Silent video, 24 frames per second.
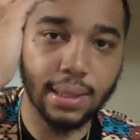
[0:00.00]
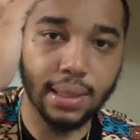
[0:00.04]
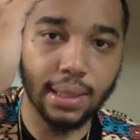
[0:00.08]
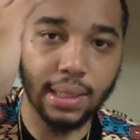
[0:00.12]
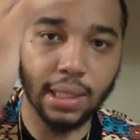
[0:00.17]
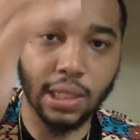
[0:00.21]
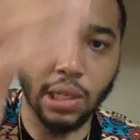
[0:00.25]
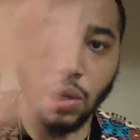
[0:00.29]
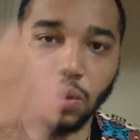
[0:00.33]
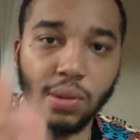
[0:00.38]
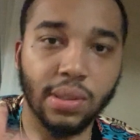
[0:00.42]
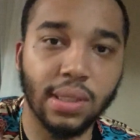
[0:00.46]

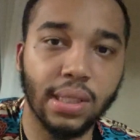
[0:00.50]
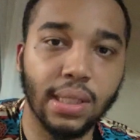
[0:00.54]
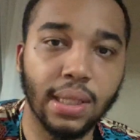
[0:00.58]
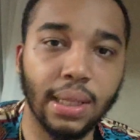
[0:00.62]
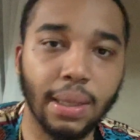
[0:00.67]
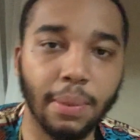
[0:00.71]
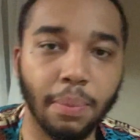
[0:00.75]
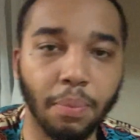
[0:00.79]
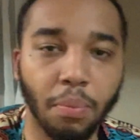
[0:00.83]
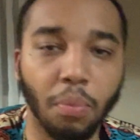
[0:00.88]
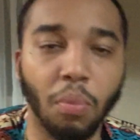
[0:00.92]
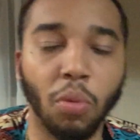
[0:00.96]
you know,
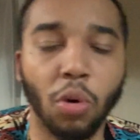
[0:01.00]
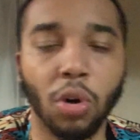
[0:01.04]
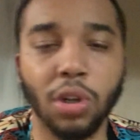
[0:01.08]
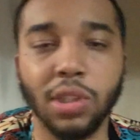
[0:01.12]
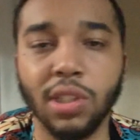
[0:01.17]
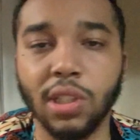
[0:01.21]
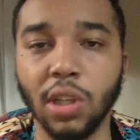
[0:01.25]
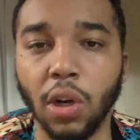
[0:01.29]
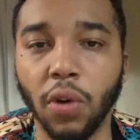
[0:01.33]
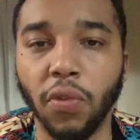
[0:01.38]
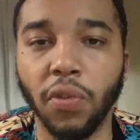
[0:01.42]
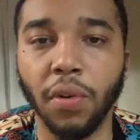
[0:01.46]
more
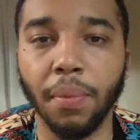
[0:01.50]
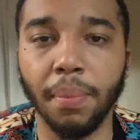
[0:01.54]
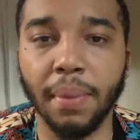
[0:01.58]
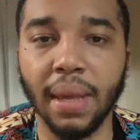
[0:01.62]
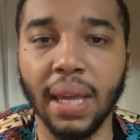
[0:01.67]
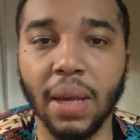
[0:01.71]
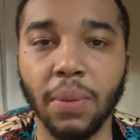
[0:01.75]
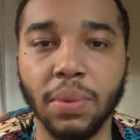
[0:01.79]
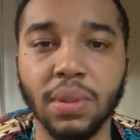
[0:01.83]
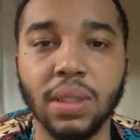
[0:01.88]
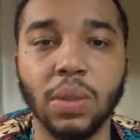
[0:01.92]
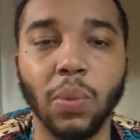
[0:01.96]
so for
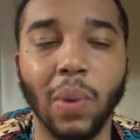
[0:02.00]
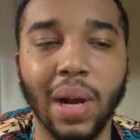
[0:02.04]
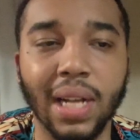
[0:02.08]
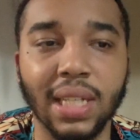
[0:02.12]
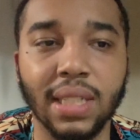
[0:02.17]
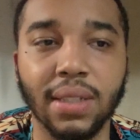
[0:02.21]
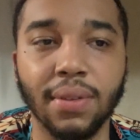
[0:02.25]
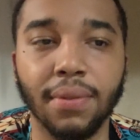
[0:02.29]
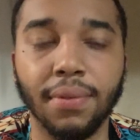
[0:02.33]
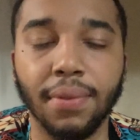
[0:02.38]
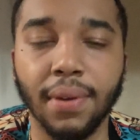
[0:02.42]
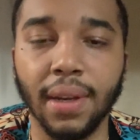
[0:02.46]
me, it was
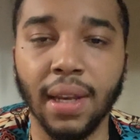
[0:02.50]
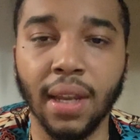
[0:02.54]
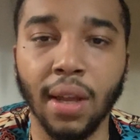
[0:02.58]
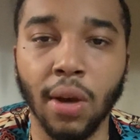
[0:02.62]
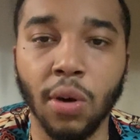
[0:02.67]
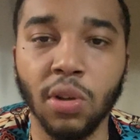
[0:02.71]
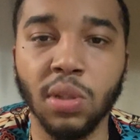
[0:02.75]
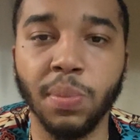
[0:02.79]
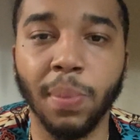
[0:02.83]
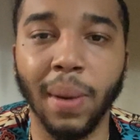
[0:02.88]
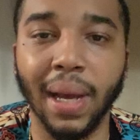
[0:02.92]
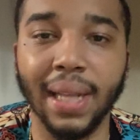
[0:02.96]
watching
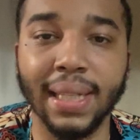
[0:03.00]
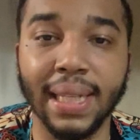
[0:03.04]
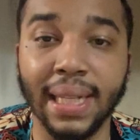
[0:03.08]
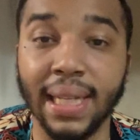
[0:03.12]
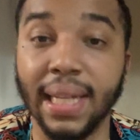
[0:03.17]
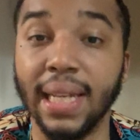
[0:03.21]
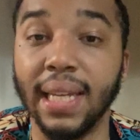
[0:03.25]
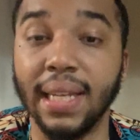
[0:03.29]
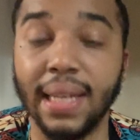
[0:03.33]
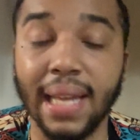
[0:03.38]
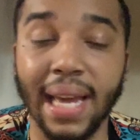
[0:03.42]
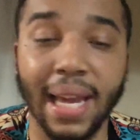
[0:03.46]
videos, but at the
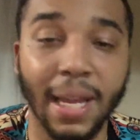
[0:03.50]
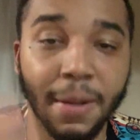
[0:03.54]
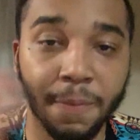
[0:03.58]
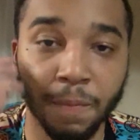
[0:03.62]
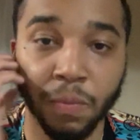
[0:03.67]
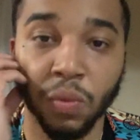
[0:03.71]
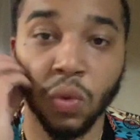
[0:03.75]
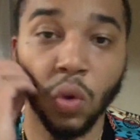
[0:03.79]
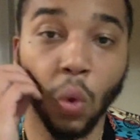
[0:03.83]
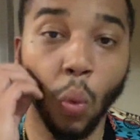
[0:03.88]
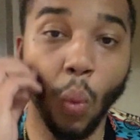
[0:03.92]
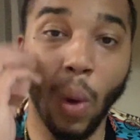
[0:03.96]
end of the day,
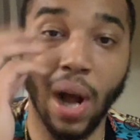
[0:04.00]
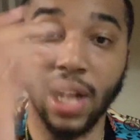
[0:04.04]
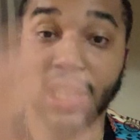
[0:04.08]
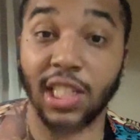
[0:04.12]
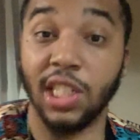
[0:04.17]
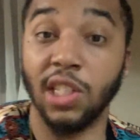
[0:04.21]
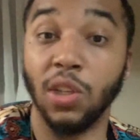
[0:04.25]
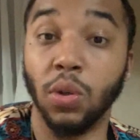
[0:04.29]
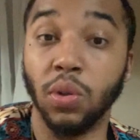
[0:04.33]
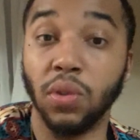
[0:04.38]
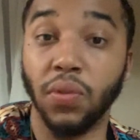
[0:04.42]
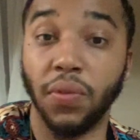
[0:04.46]

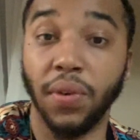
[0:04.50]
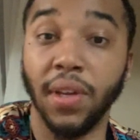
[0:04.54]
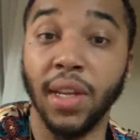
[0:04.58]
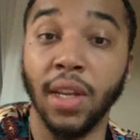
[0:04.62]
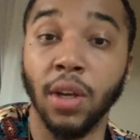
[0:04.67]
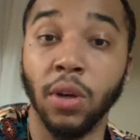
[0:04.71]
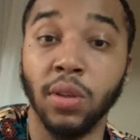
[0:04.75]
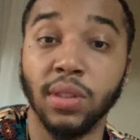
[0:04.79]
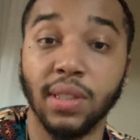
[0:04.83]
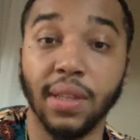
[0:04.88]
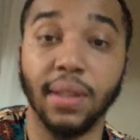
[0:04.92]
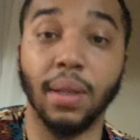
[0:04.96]
watching those
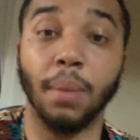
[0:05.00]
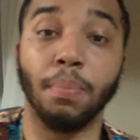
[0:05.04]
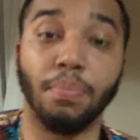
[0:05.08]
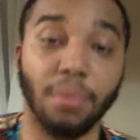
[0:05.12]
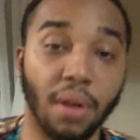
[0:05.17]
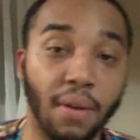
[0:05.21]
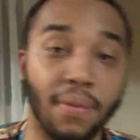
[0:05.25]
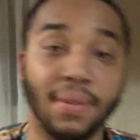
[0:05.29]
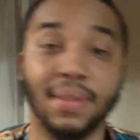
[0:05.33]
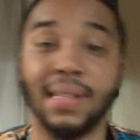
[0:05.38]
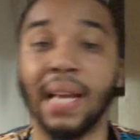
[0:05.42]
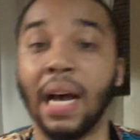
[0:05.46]
videos of the
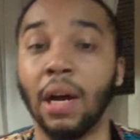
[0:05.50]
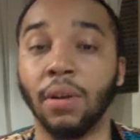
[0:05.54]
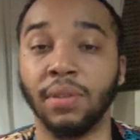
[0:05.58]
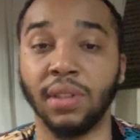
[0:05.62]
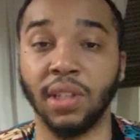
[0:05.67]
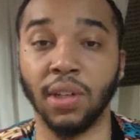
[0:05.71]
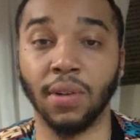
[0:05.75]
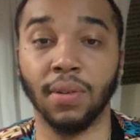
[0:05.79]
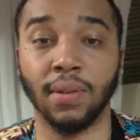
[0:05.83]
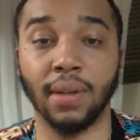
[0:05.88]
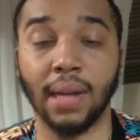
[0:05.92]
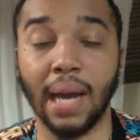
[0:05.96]
brothers out
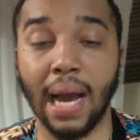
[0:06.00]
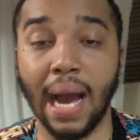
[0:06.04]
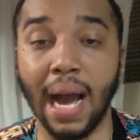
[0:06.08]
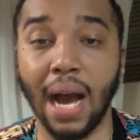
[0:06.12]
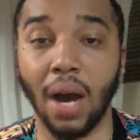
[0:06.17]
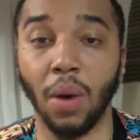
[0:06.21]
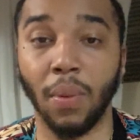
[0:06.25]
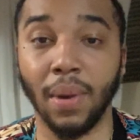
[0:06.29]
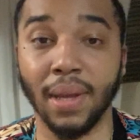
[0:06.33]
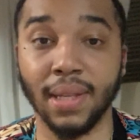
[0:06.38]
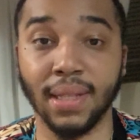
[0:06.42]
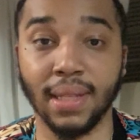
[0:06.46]
there on the
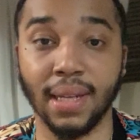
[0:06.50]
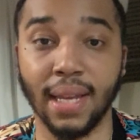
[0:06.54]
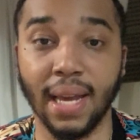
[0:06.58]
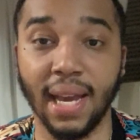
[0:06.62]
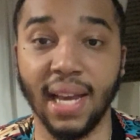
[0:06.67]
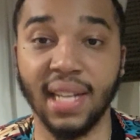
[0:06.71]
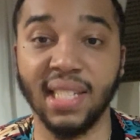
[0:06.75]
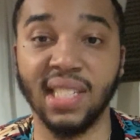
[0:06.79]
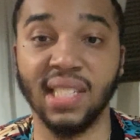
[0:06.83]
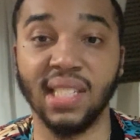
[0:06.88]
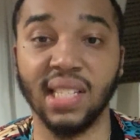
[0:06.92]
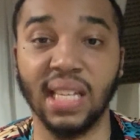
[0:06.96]
highways and the
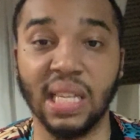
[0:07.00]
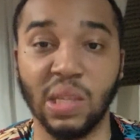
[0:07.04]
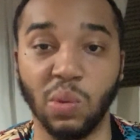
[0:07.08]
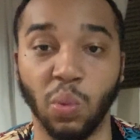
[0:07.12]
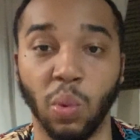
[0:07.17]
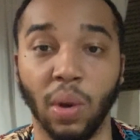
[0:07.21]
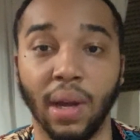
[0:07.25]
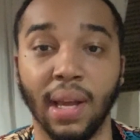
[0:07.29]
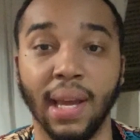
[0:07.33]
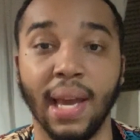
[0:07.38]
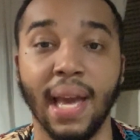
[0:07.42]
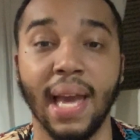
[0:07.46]
hedges is
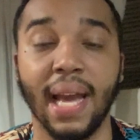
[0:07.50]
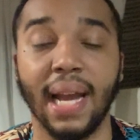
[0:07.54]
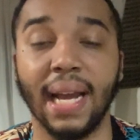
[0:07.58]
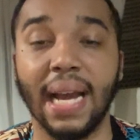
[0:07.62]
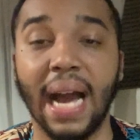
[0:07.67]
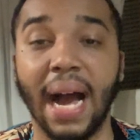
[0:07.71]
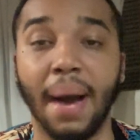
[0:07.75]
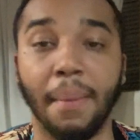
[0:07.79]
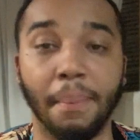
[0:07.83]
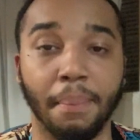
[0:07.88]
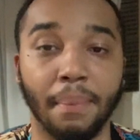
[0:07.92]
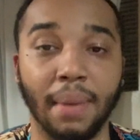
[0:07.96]
what
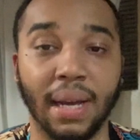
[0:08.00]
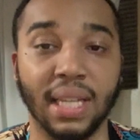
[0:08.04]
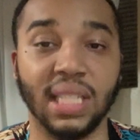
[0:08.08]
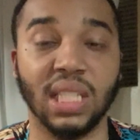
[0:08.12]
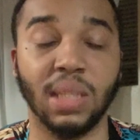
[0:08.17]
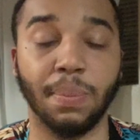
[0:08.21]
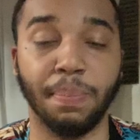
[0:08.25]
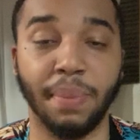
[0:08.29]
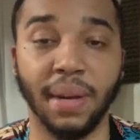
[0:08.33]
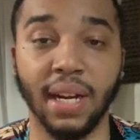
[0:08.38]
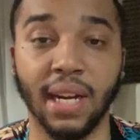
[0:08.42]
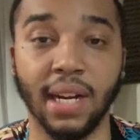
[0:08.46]
got my
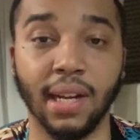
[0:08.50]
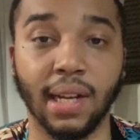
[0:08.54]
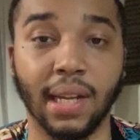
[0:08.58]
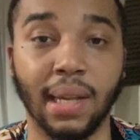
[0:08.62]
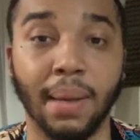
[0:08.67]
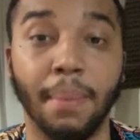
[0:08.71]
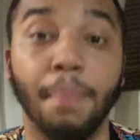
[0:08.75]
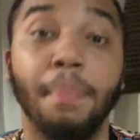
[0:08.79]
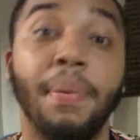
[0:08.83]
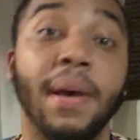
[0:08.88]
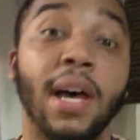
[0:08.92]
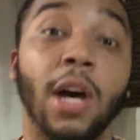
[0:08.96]
spirit
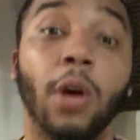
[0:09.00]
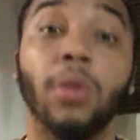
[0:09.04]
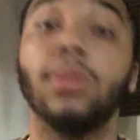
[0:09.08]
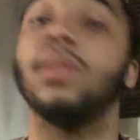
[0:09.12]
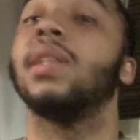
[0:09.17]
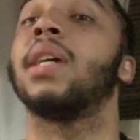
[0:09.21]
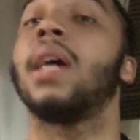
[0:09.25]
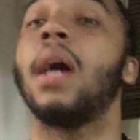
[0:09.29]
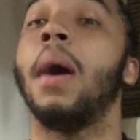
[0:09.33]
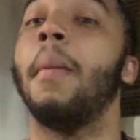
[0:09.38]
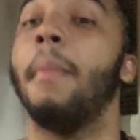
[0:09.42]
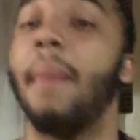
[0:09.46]
compelled
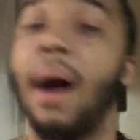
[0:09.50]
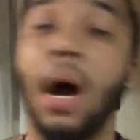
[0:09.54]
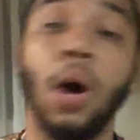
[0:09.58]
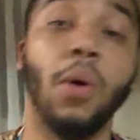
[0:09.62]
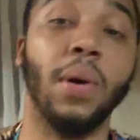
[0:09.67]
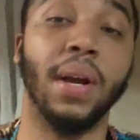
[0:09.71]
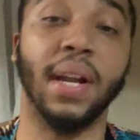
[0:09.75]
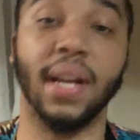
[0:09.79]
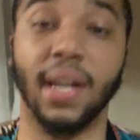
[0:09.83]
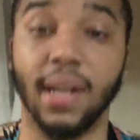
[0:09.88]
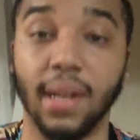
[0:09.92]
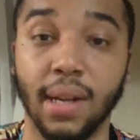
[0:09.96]
to come
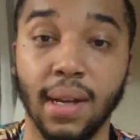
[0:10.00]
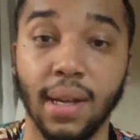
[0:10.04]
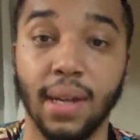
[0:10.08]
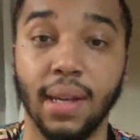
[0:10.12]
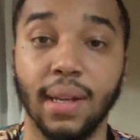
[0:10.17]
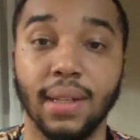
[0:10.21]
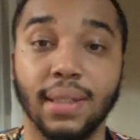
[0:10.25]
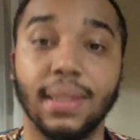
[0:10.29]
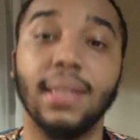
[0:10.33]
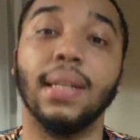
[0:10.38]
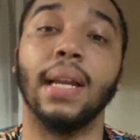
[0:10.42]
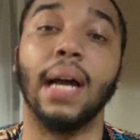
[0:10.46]
out here
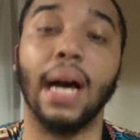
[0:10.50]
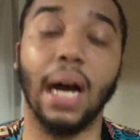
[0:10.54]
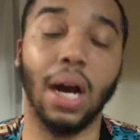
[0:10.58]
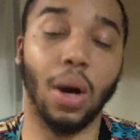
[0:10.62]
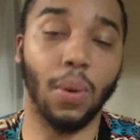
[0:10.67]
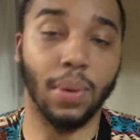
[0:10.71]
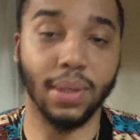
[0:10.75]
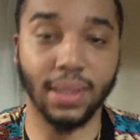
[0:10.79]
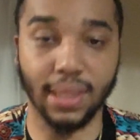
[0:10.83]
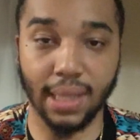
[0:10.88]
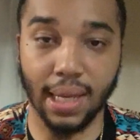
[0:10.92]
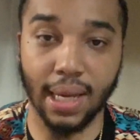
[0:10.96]
to the
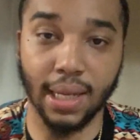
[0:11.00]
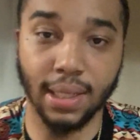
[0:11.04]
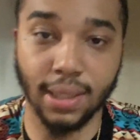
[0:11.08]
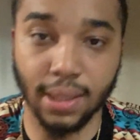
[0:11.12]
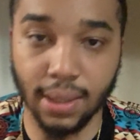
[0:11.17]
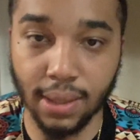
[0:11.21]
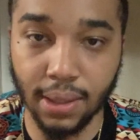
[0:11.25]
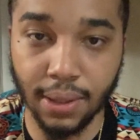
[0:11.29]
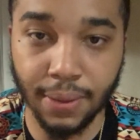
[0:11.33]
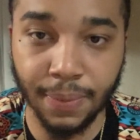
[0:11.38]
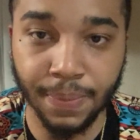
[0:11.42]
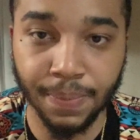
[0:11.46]
highways and
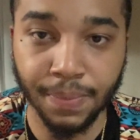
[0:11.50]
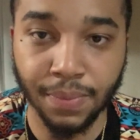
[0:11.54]
hedges.